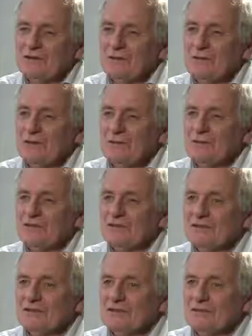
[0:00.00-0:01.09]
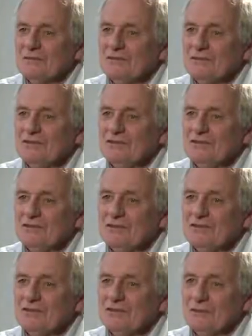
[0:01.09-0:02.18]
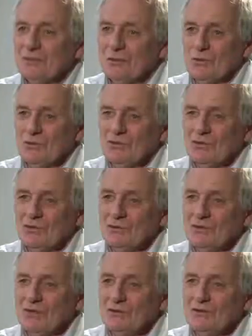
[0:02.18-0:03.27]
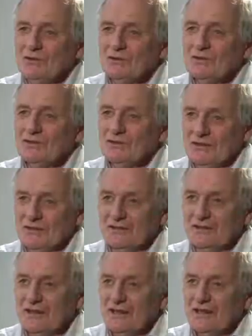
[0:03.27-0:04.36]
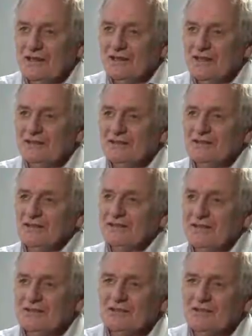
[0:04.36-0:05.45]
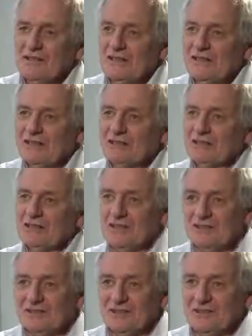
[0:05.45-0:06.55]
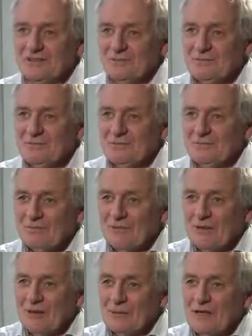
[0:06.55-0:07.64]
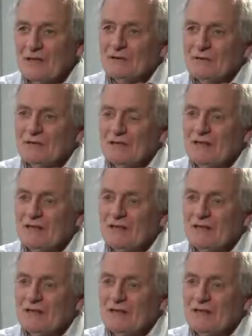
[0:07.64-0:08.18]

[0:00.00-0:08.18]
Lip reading: at the way in which medical students are taught and the way we do research, it is essentially reductionist. Okay,